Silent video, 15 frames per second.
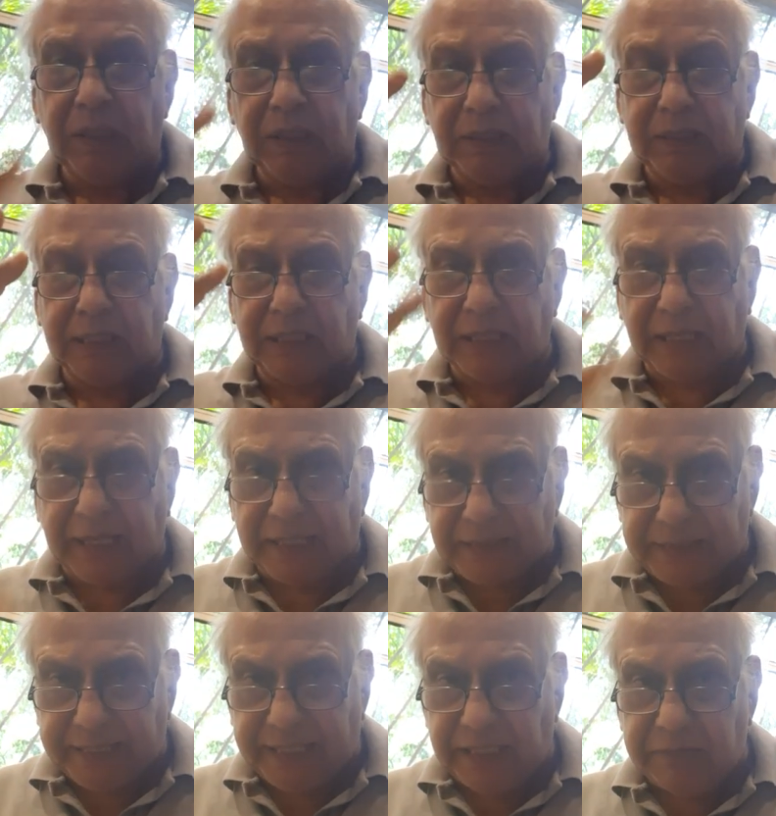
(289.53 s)
the
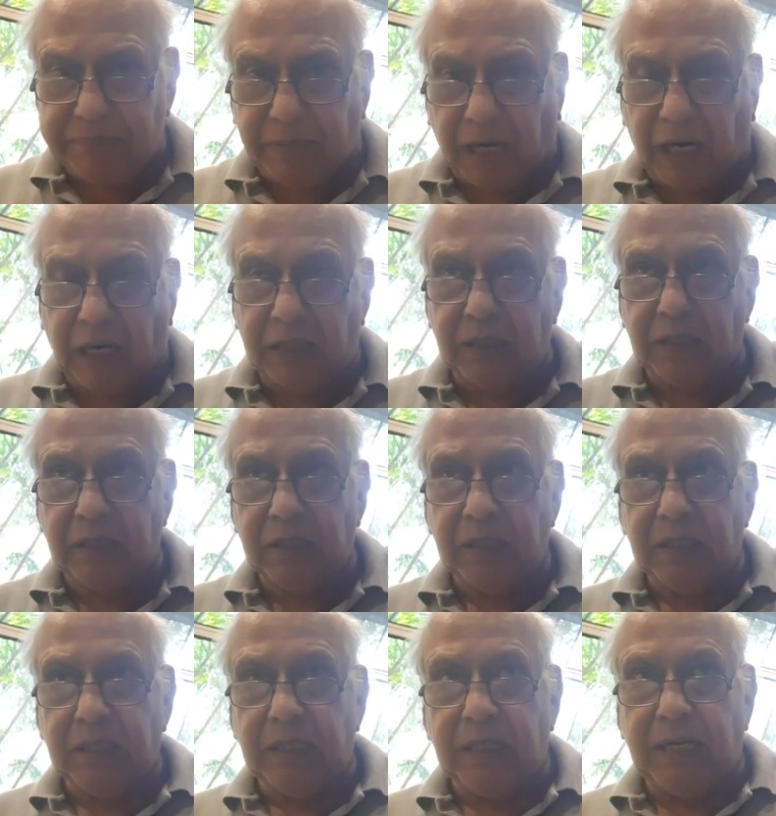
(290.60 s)
content part
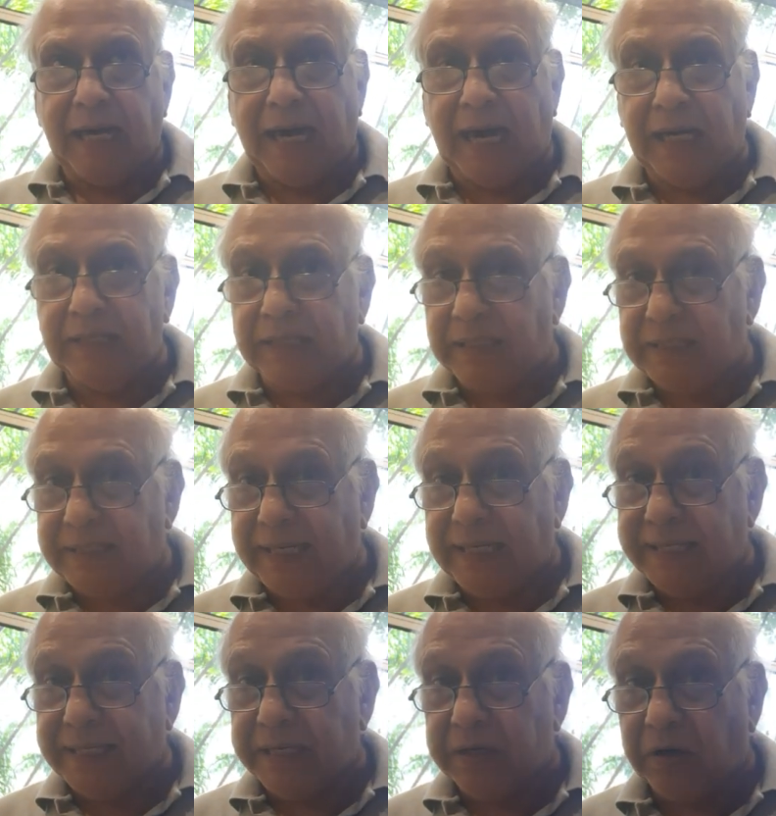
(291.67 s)
and
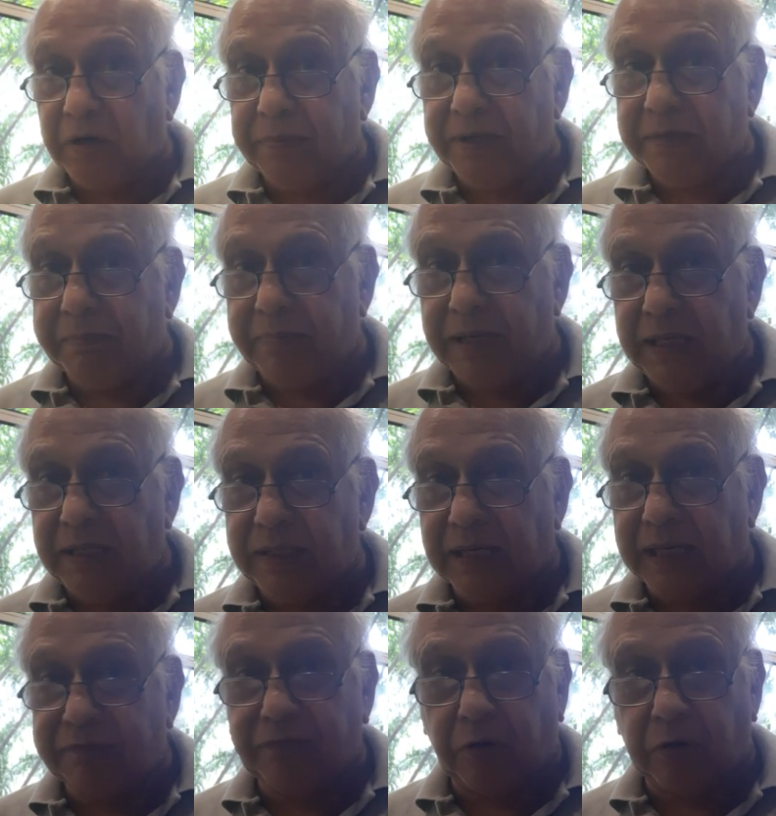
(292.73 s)
content cannot be built,
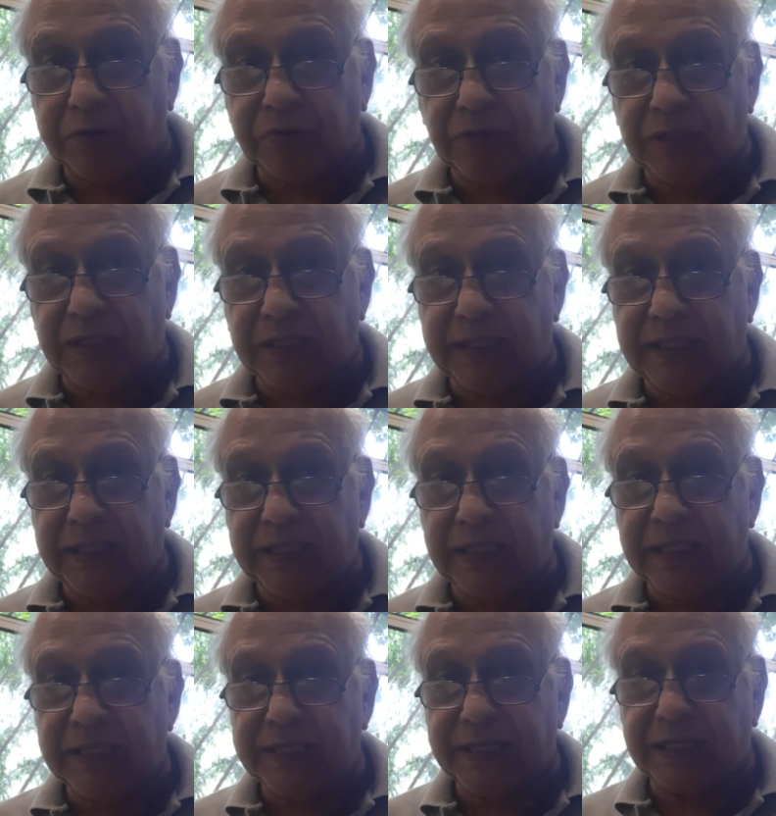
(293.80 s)
unfortunately,
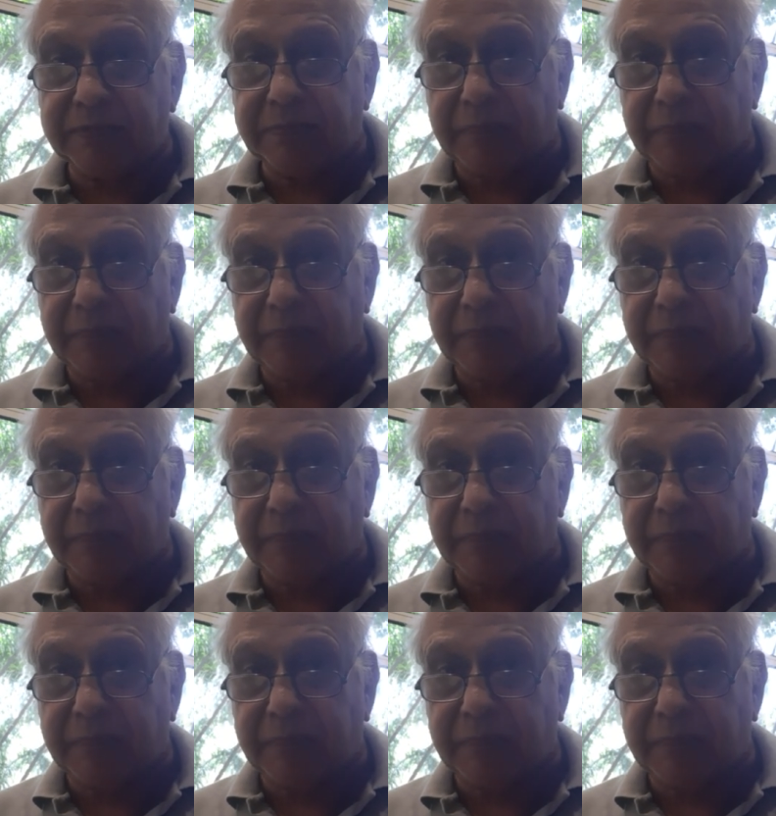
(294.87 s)
in 6